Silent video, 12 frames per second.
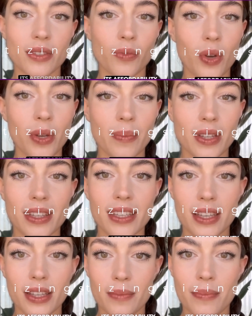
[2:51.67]
Its
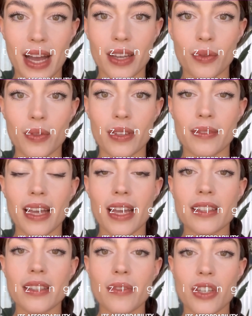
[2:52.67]
affordability, combined with
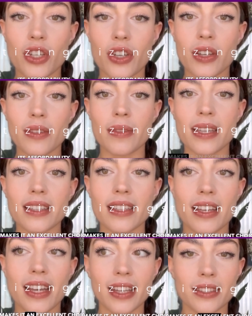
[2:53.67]
advanced features, makes
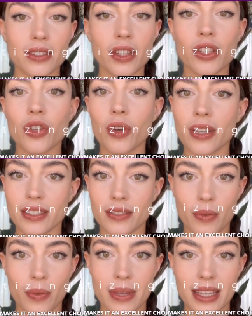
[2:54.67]
it an excellent
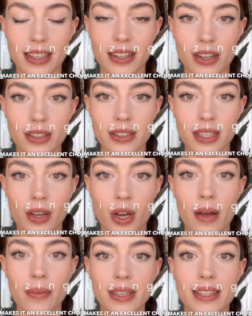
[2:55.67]
choice for beginners and
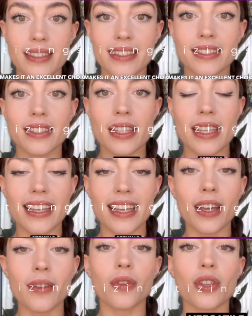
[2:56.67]
hobbyists seeking
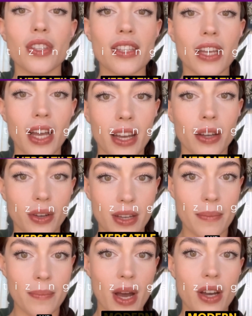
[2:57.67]
a versatile
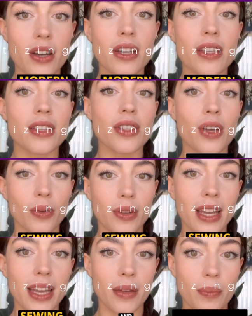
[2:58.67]
and modern
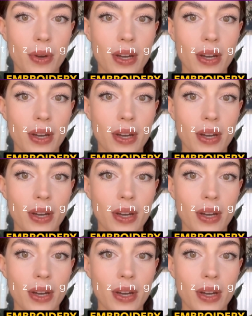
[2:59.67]
sewing and